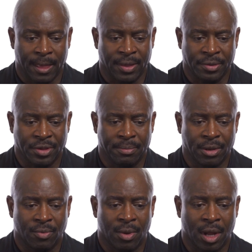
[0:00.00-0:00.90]
And they sent
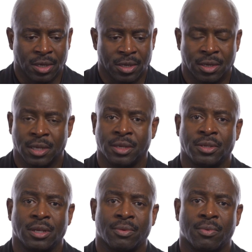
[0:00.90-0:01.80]
me to Washington,
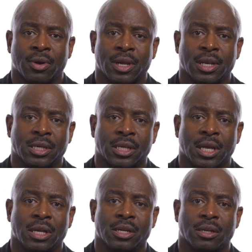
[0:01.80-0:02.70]
D.C. to work in
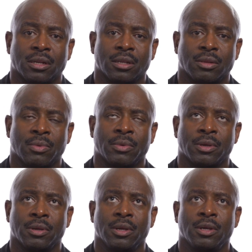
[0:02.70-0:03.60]
education. We
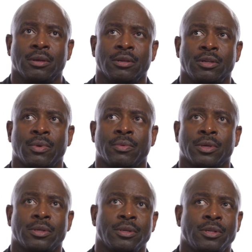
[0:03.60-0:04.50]
were we
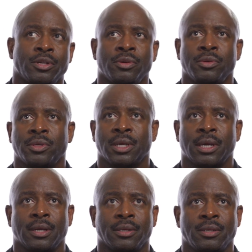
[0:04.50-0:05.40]
were
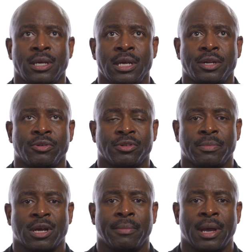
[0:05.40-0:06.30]
choosing teachers
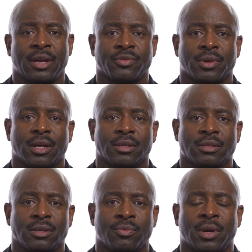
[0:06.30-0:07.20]
to become
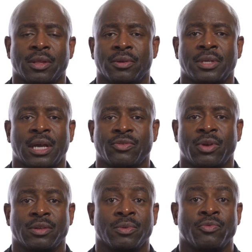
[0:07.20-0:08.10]
astronauts. And one of those
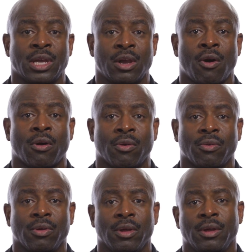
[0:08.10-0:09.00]
astronauts was Ricky
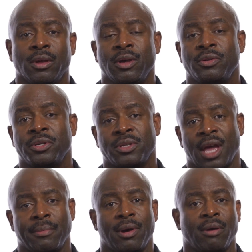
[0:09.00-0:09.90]
Arnold, who just
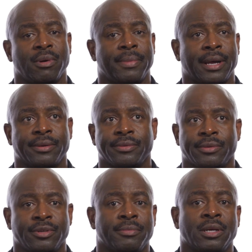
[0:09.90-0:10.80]
came home
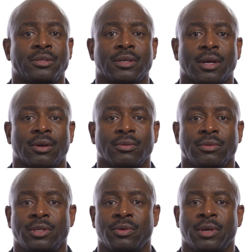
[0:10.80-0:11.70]
about two months
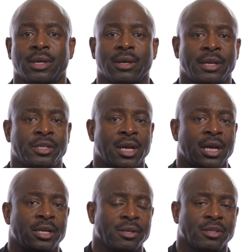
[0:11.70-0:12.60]
ago doing
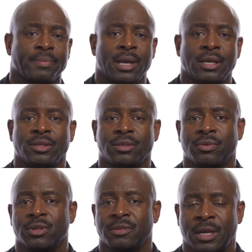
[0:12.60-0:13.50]
education in space,
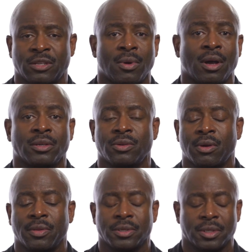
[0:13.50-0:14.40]
doing spacewalks,
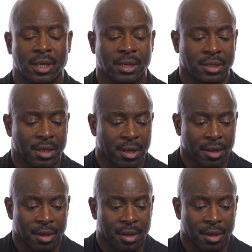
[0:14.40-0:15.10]
doing all these things.